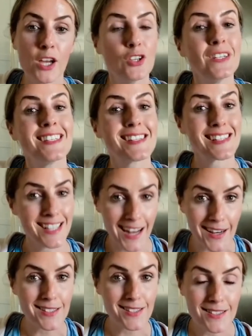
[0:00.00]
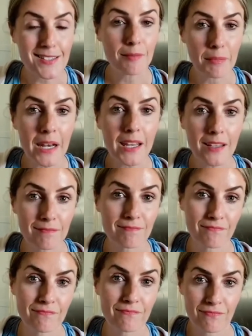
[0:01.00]
you need to text somebody.
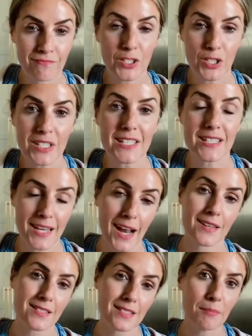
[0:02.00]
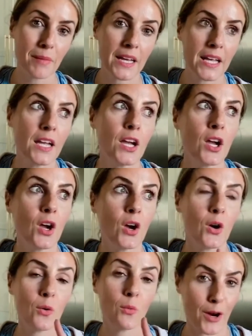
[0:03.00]
You need to text somebody
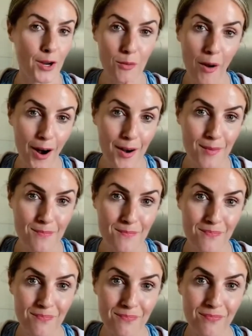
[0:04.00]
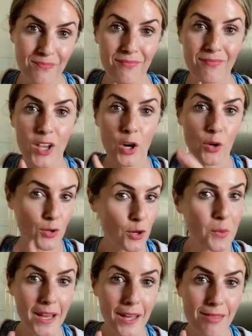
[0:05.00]
where you are, who you're
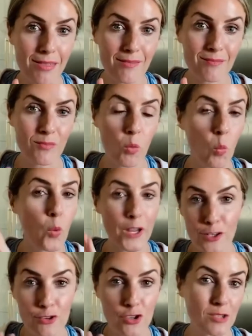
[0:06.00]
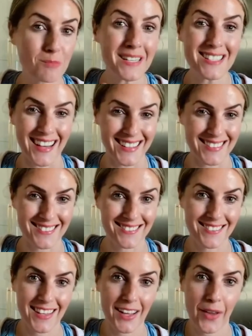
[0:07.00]
with, when you should be done.
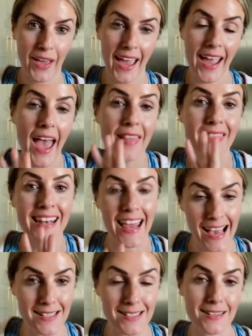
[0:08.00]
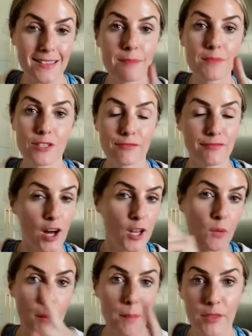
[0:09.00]
Okay, and then ask them to
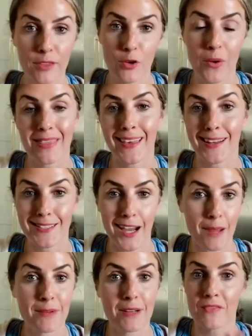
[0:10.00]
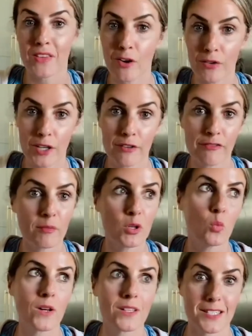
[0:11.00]
follow up with you at that time. And if they don't hear from you,
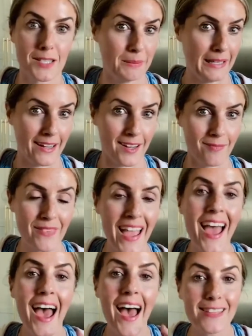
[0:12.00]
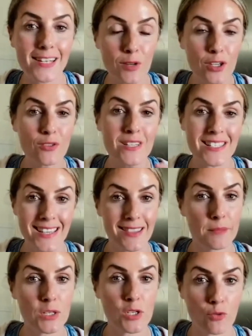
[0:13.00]
what's the plan? And then I want you to send
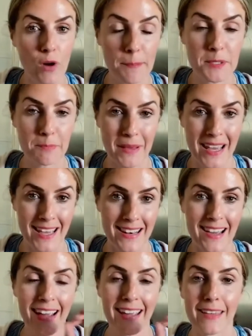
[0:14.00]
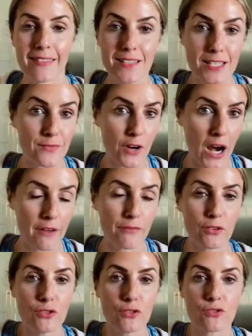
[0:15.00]
them a dropped pin. Again, this is for
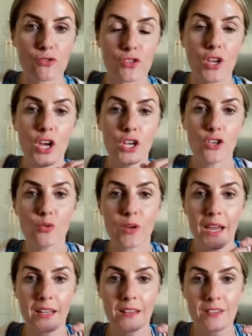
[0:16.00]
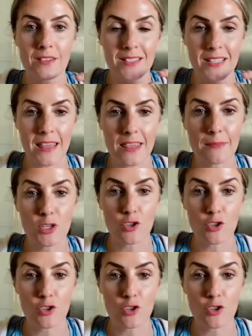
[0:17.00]
iPhone users. You can send them a